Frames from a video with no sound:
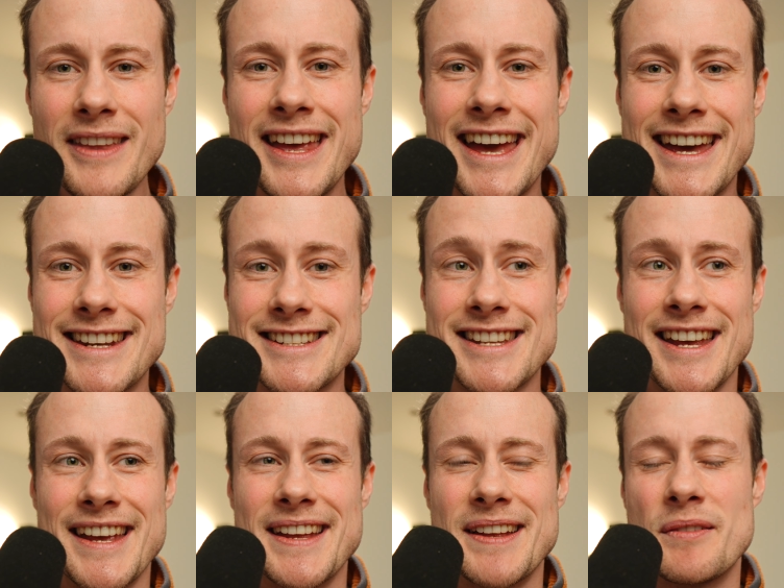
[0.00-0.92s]
And
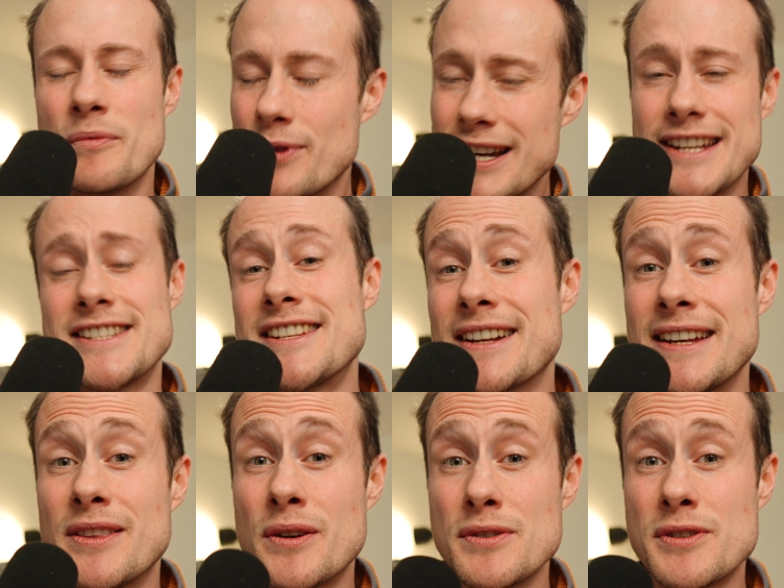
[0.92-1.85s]
realistically,
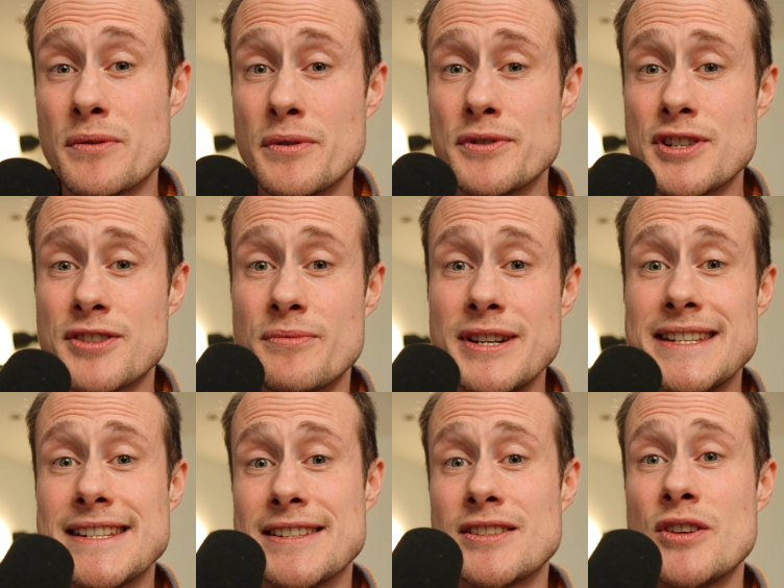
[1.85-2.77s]
those are all just
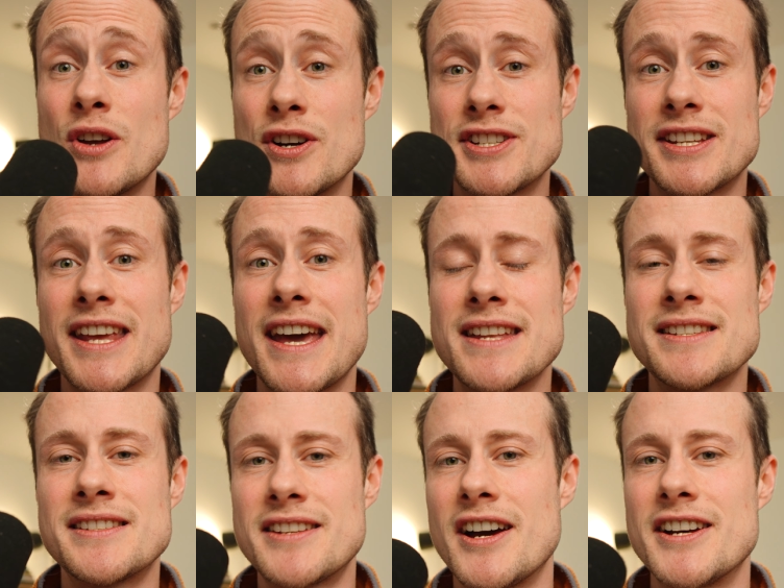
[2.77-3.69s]
reasons not to get
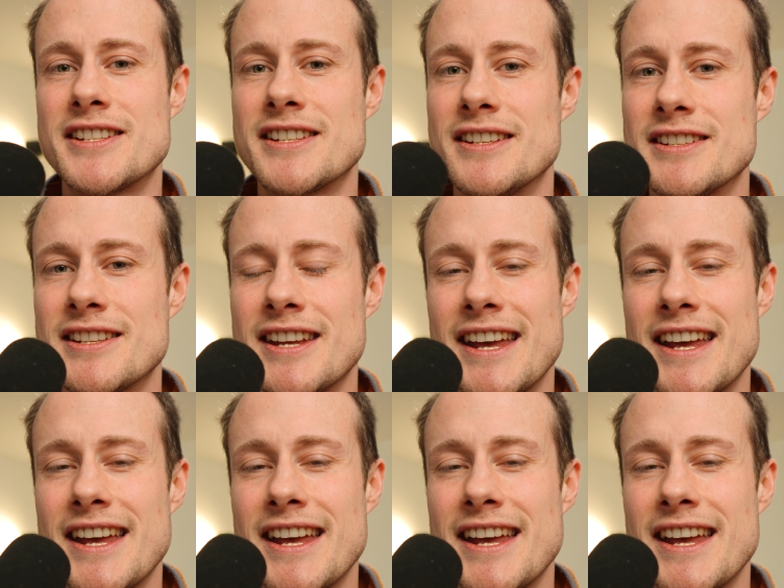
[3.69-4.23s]
started.